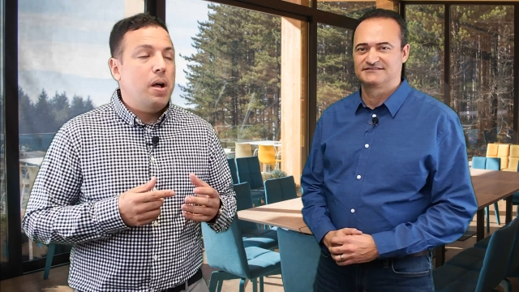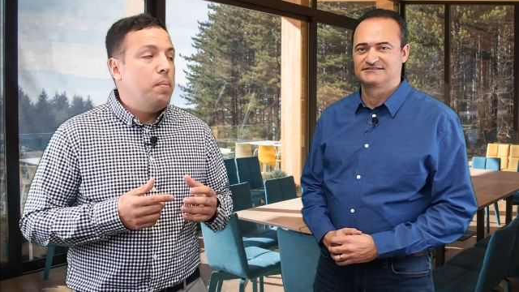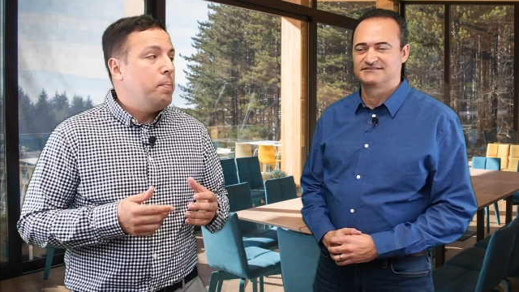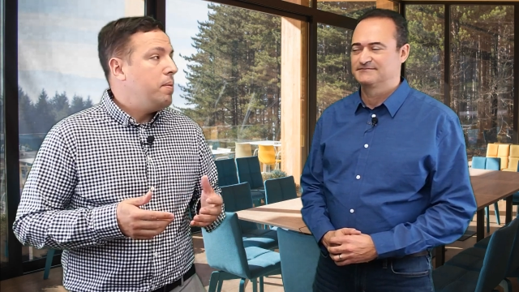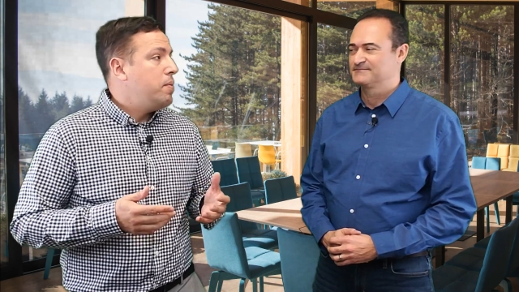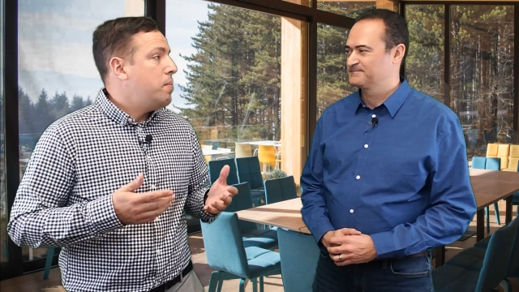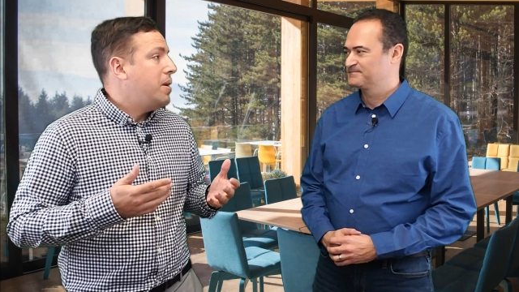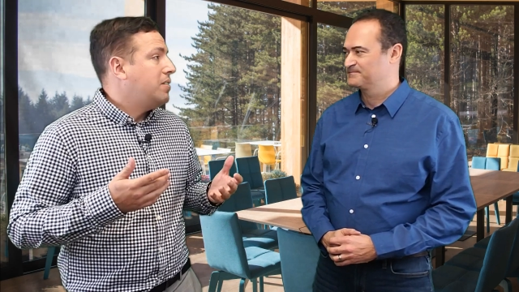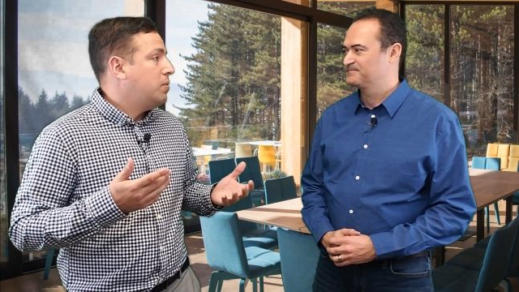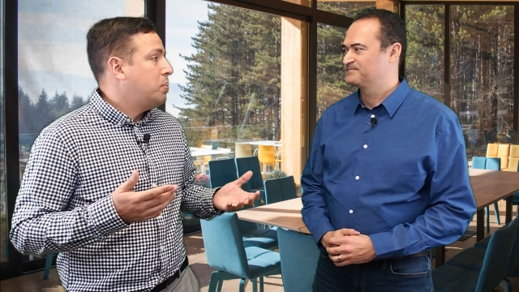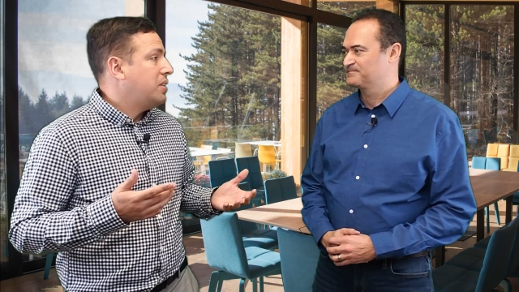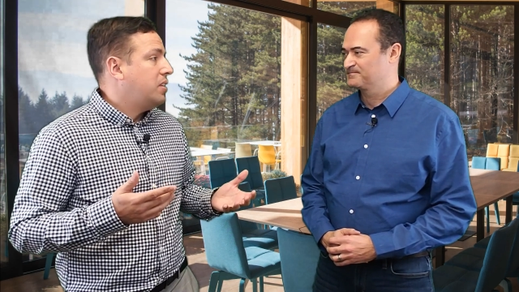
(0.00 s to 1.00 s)
Speaker 1: Down payment makes
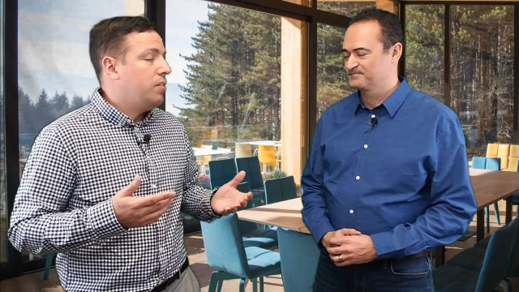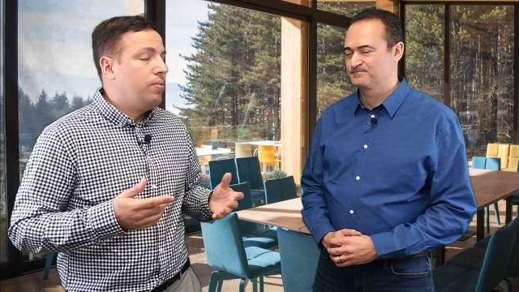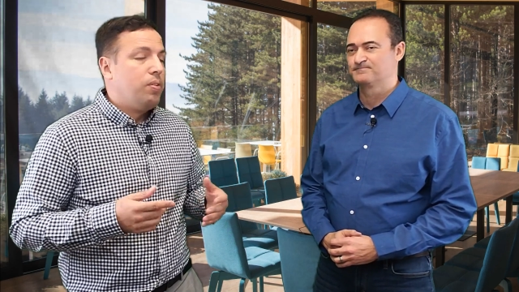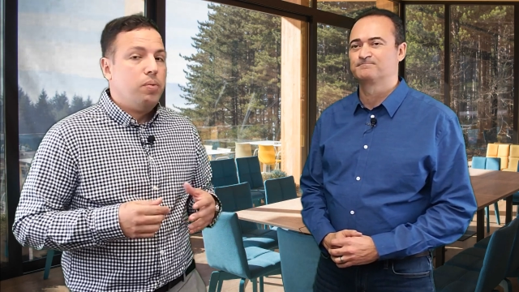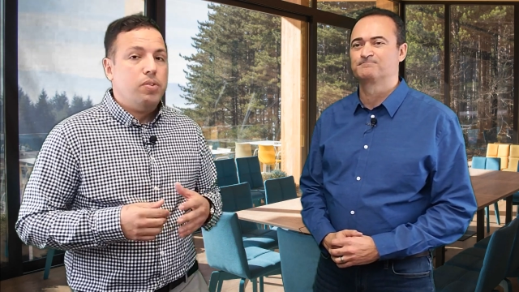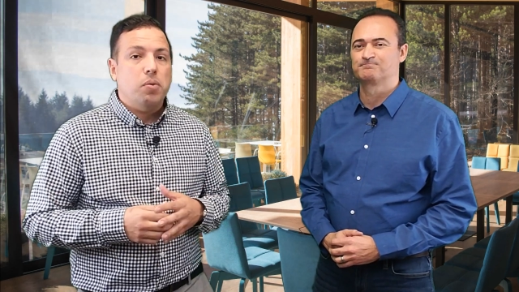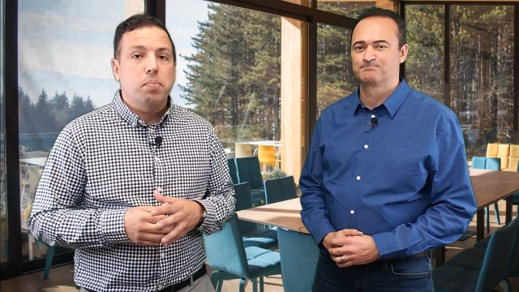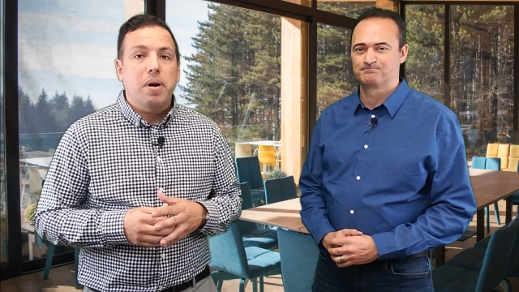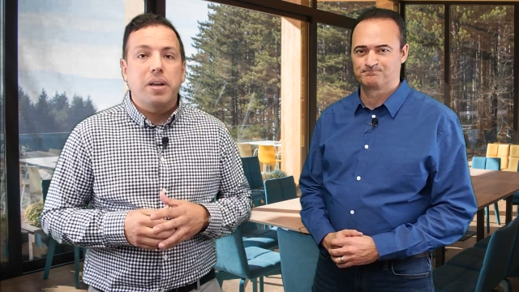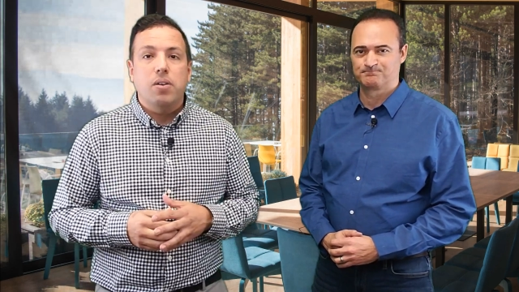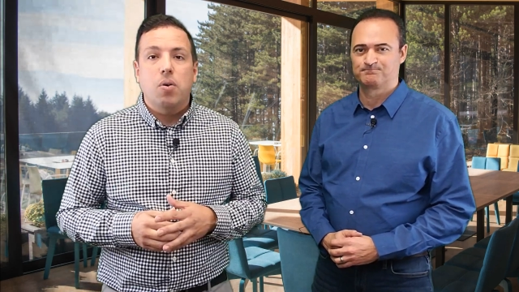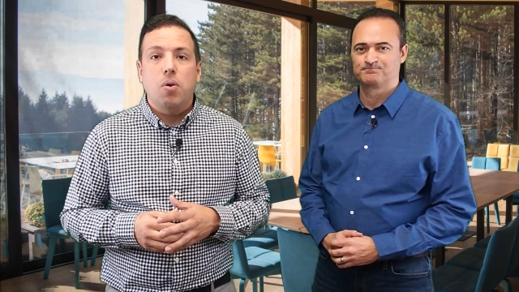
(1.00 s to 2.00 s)
a big difference when you're
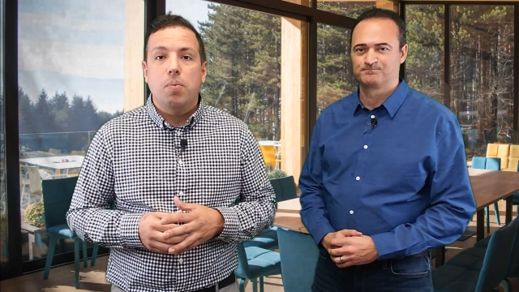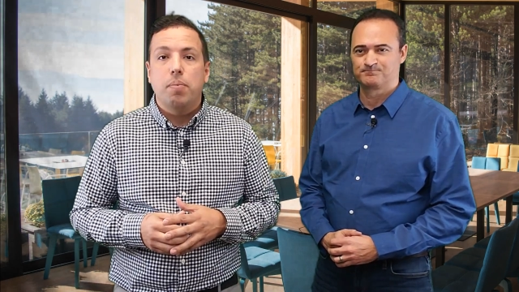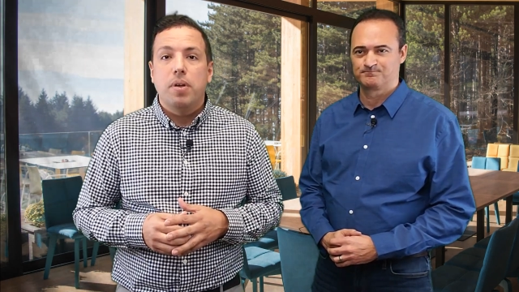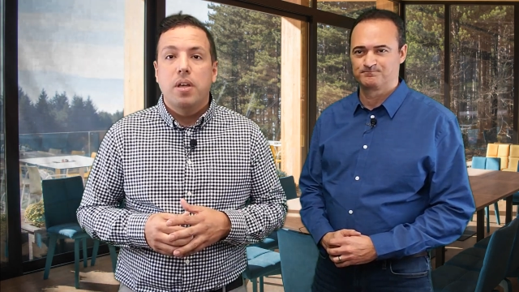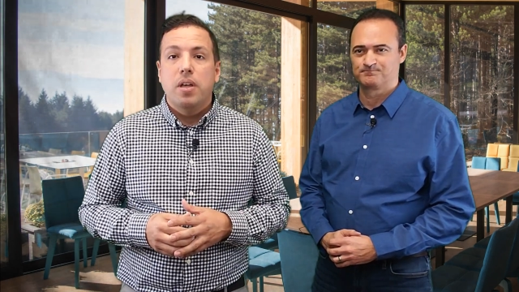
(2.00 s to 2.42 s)
buying a home.